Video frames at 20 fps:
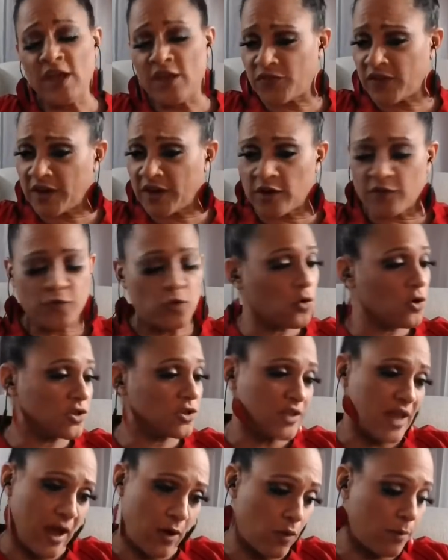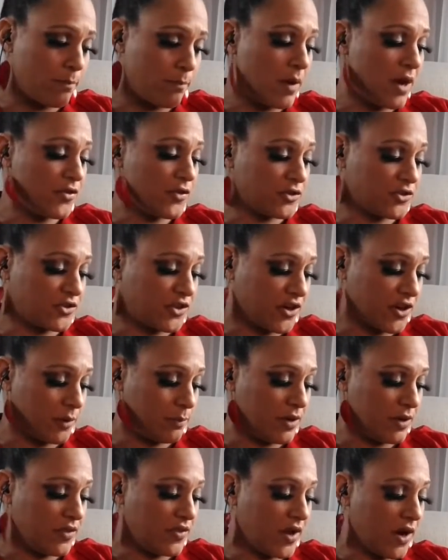And then, of course, our mother is going to
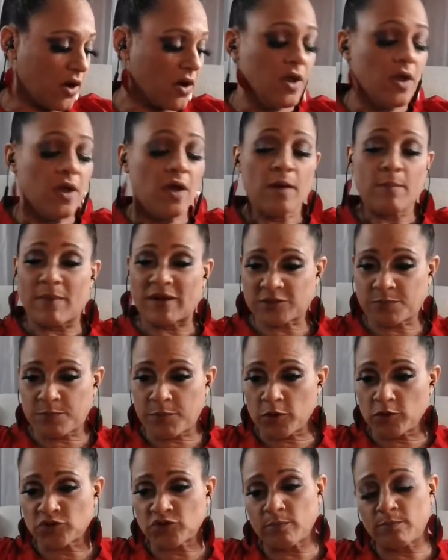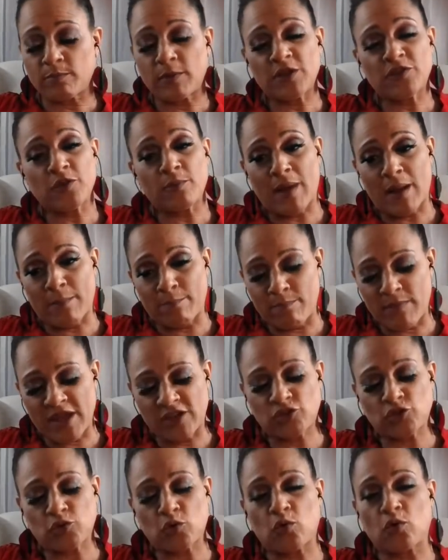be there. My spiritual mother, my
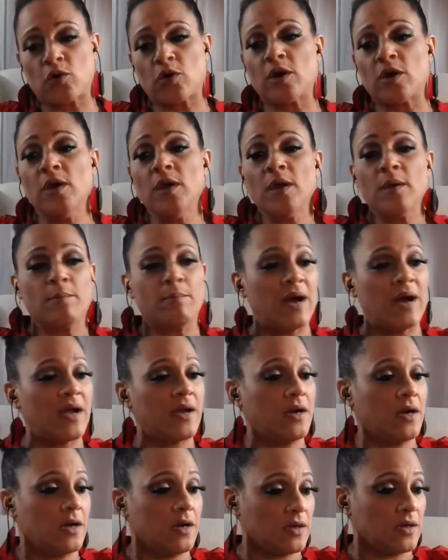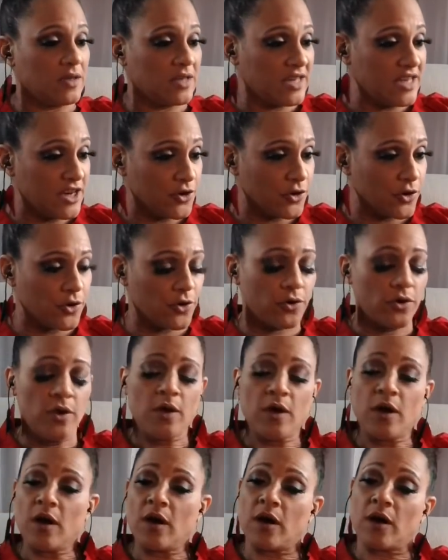mentor, my leader.
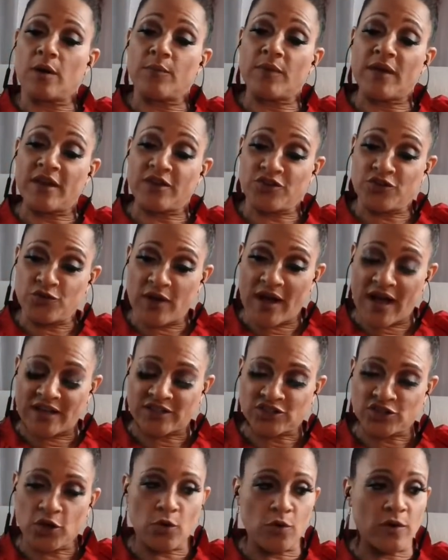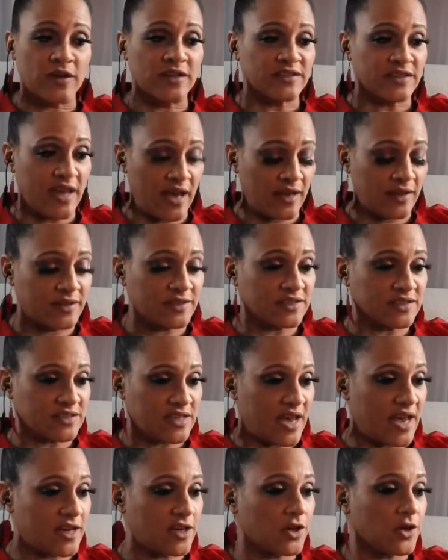And you guys know her as Helen
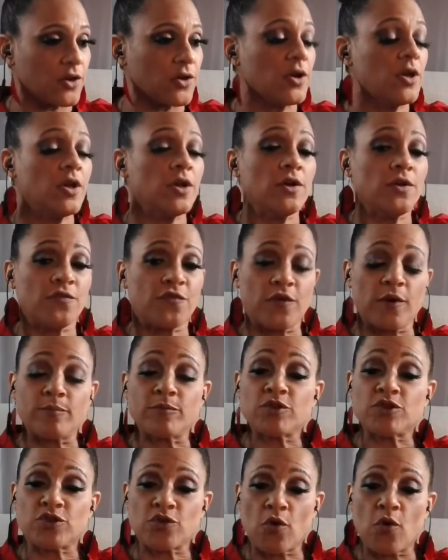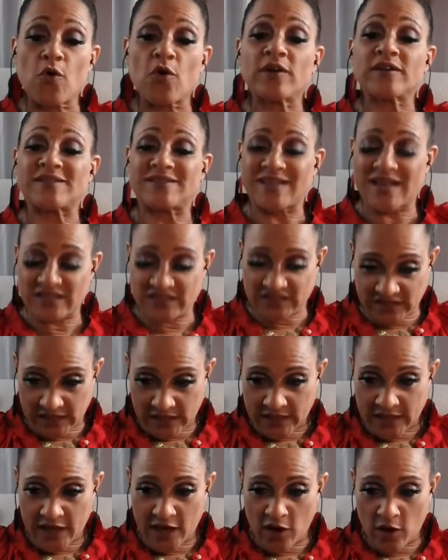Sadler from Your
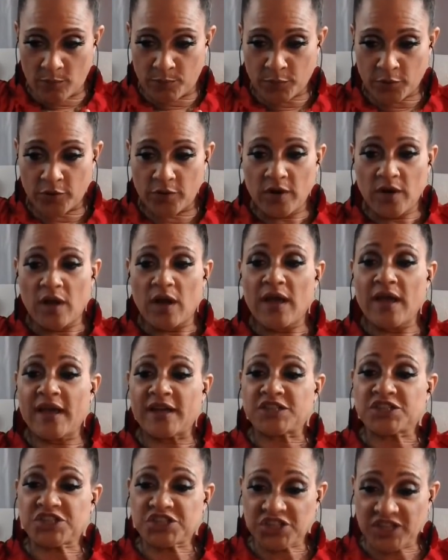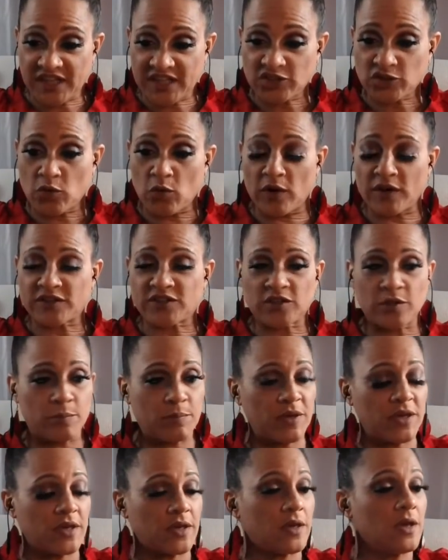Destiny Helper. And she's going to
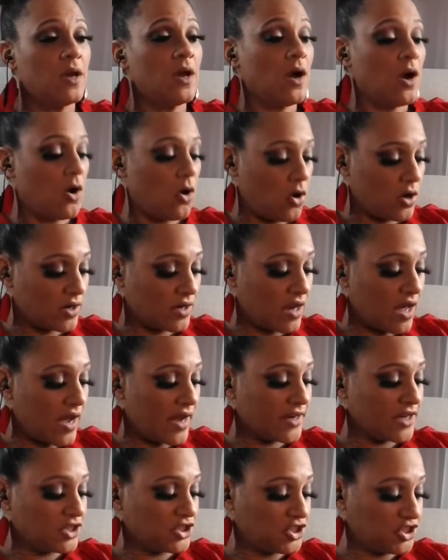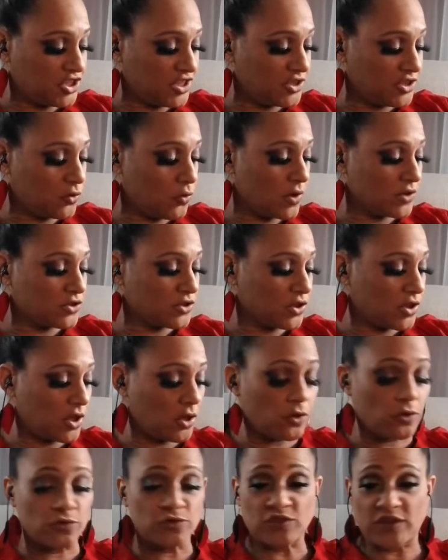be online and she's going to
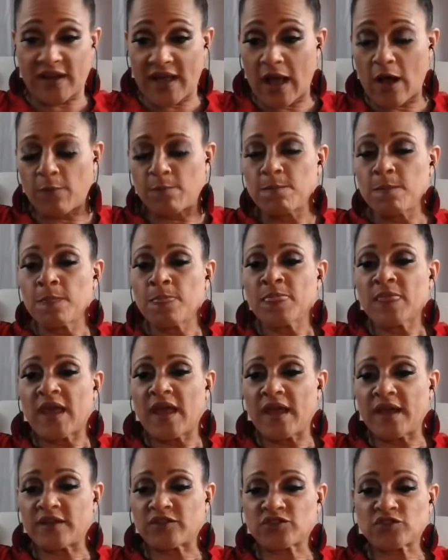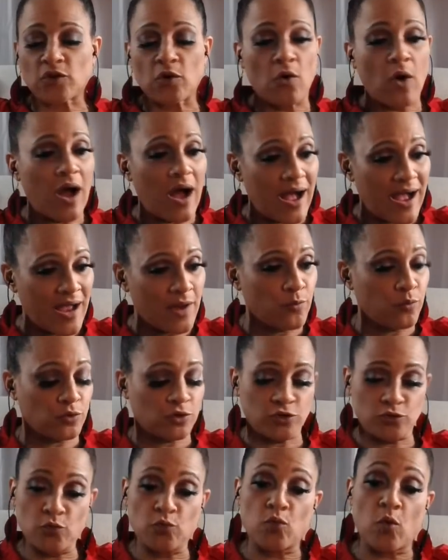close it out. And so I
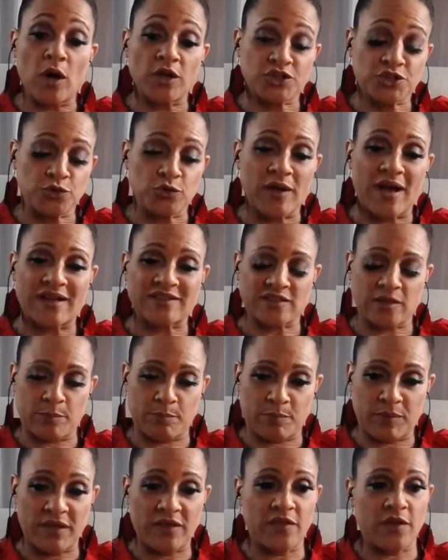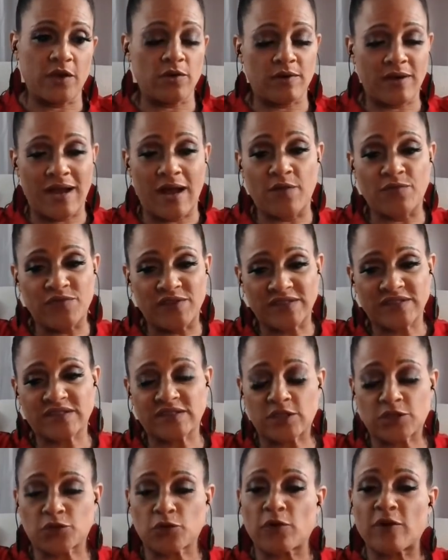do want you guys to be there. Now, this
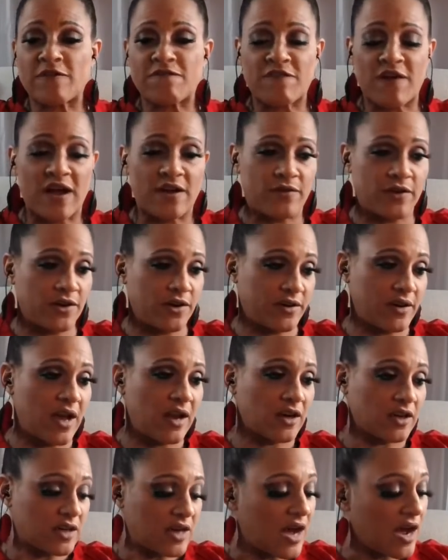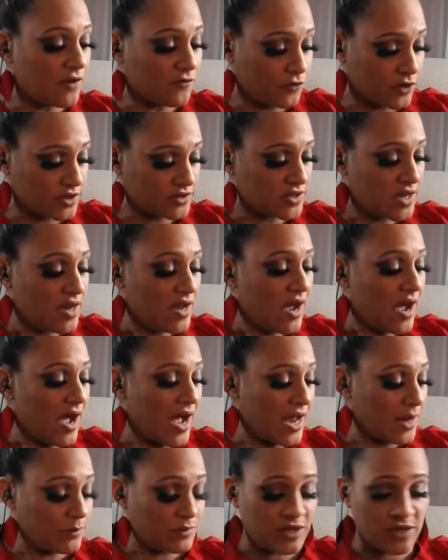is a $3,500 conference.
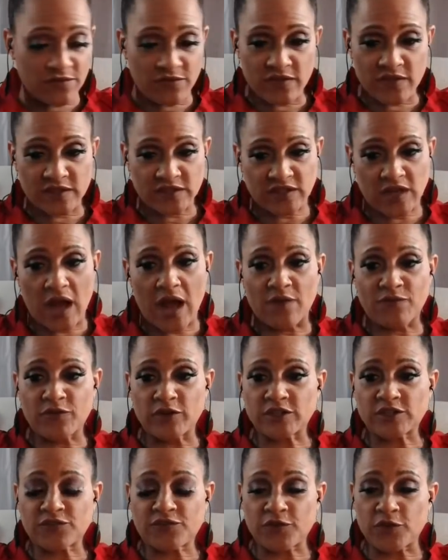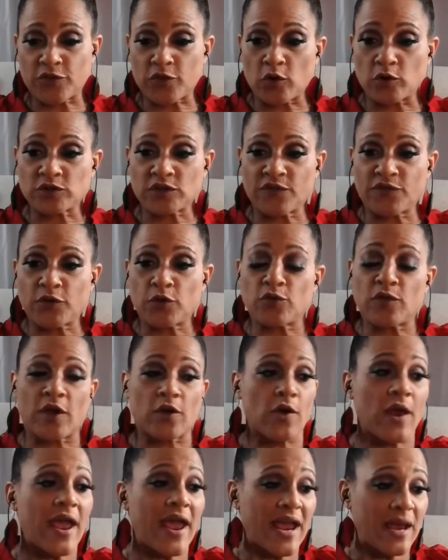I'm giving this conference for those of you
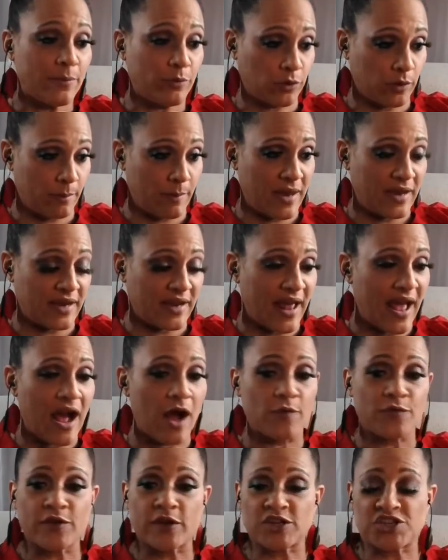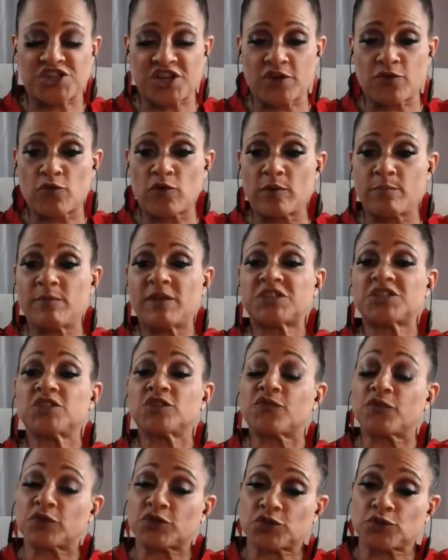that are able to make it out there. General
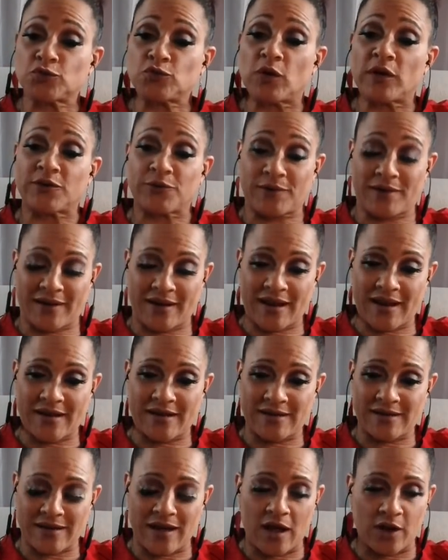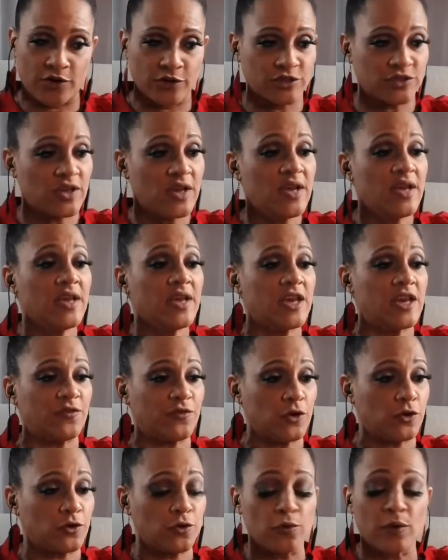admissions for $280.
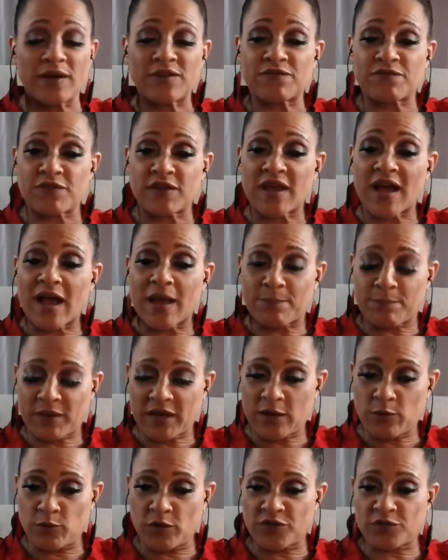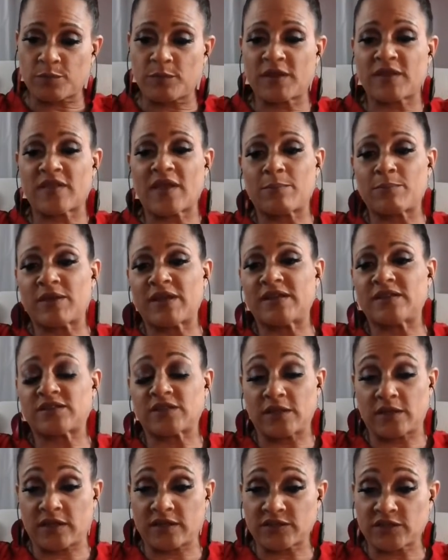If you're doing VIP with me, that
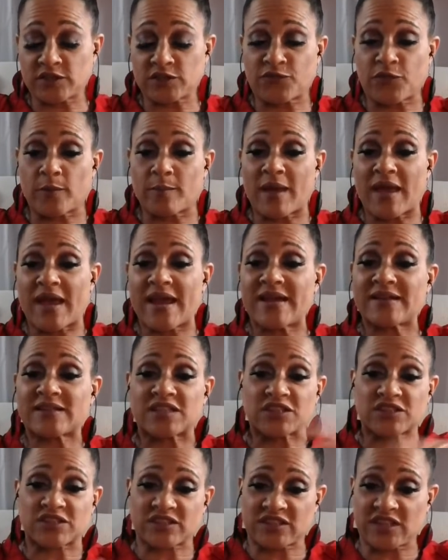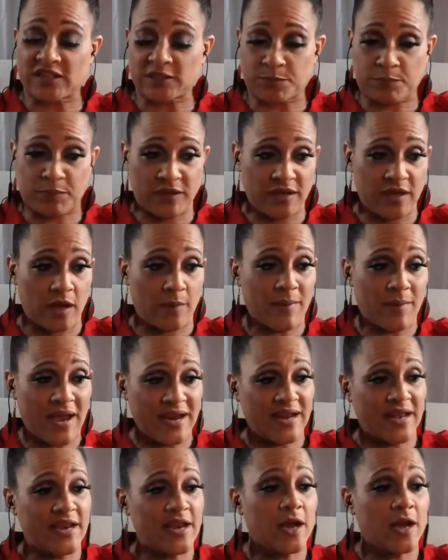means because it's from 8 to 6 p.m.,
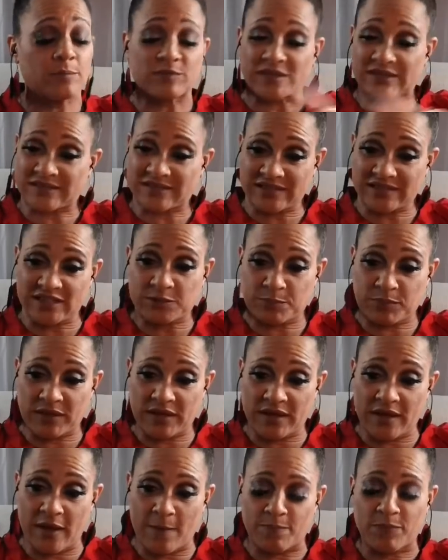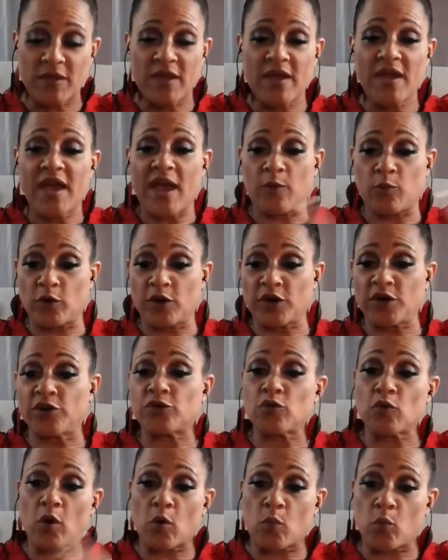8 a.m. to 6 p.m. And we're going to
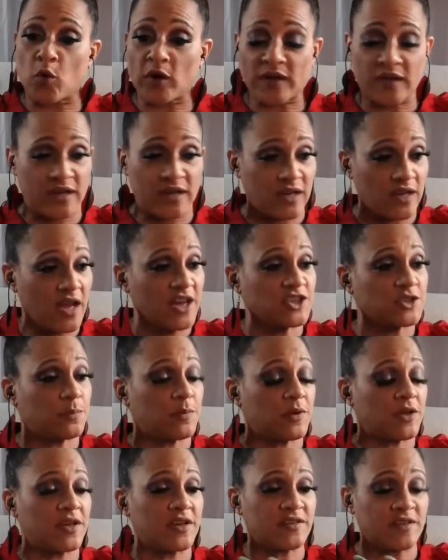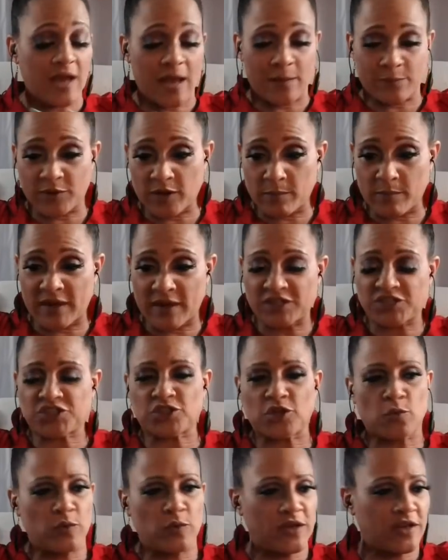do a working lunch because I'm going to make
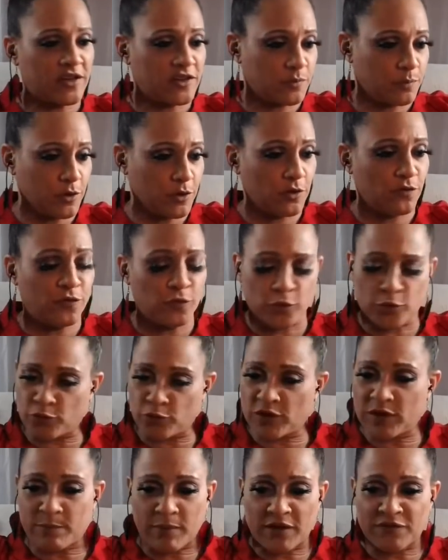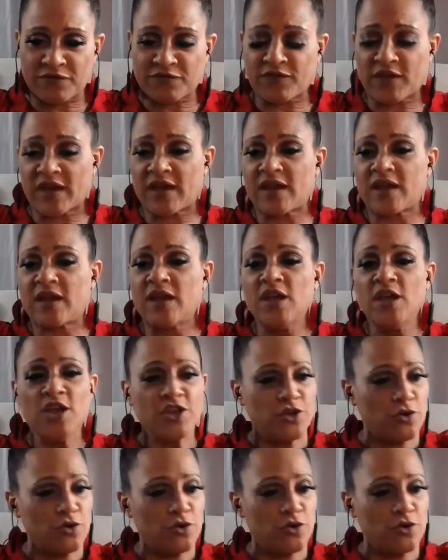sure we get this beautiful Greek buffet.